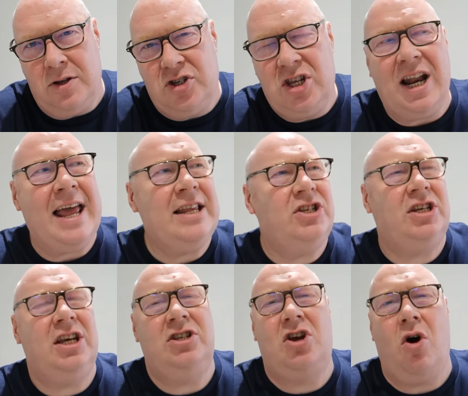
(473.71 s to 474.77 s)

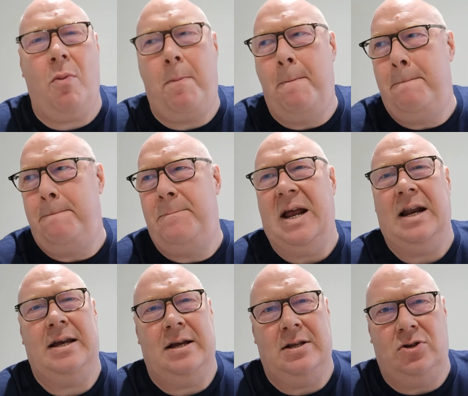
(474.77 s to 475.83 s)
Zelensky's got
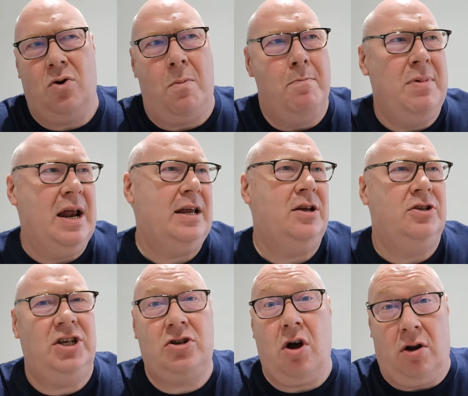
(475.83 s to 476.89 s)
billions or
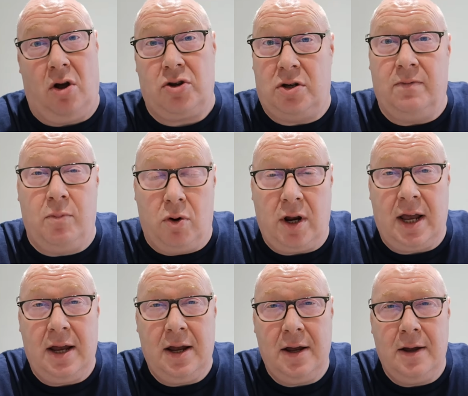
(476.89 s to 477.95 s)
millions, he's got lots of money.